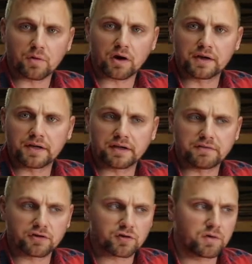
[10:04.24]
to work on any
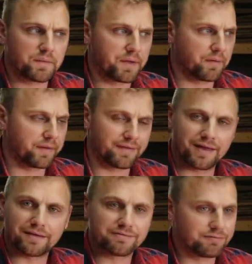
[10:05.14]
of your equipment, whether
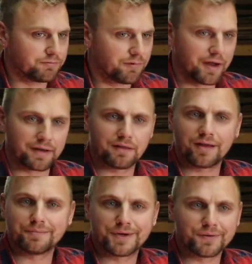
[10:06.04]
that's riding
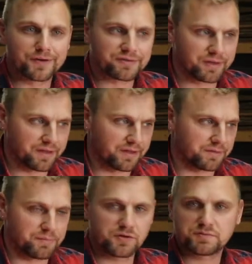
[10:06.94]
lawn mowers, whether that's
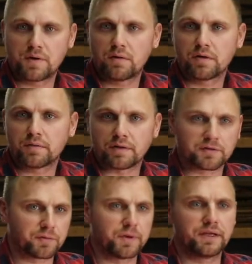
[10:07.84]
a push mower, whether
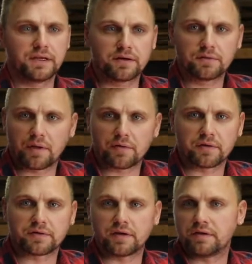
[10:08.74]
it's a weed eater,
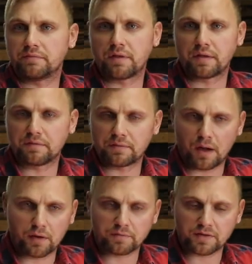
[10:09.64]
whether it's a
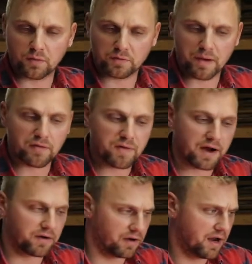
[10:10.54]
150 horsepower
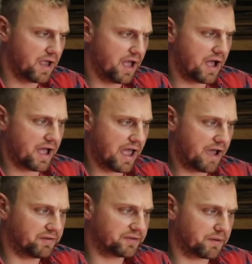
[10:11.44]
tractor. Uh,
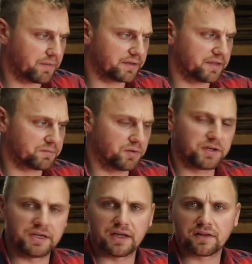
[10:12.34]
having something like this put
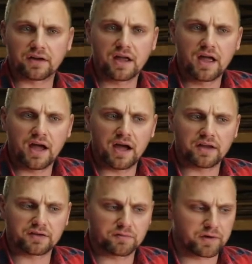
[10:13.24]
together
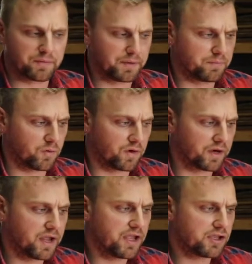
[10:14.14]
uh, is incredibly
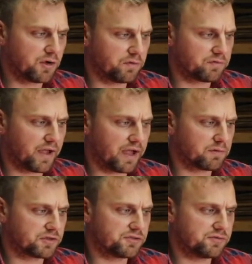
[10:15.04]
important. You'll
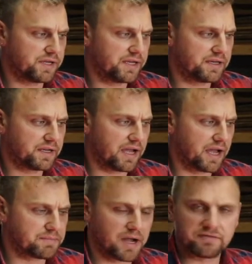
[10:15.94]
find what you need.
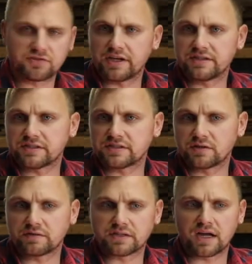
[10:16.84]
Um, I've changed this
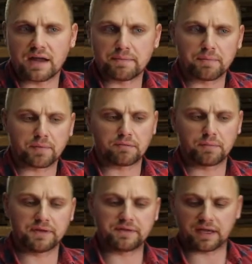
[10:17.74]
over time. I
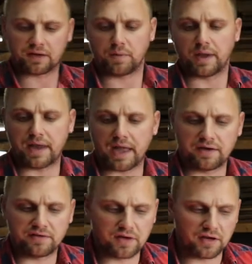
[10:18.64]
probably take away and
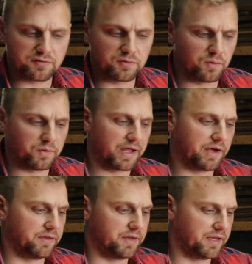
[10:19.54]
add to a, tool
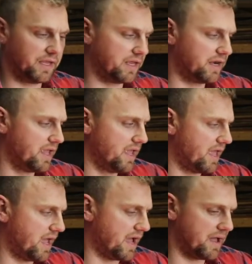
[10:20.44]
now and again.
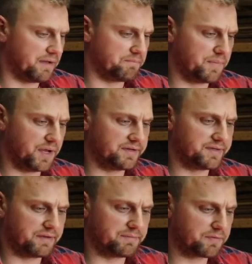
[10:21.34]
Um, but
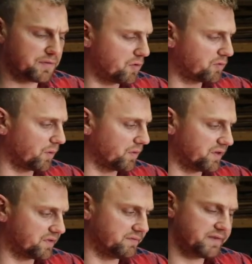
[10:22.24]
uh, but for the most part,
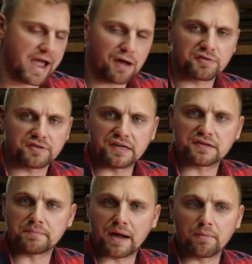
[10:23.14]
this now
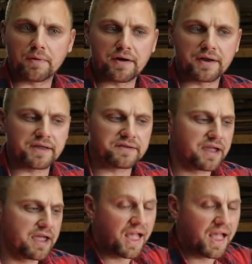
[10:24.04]
stays about where it is.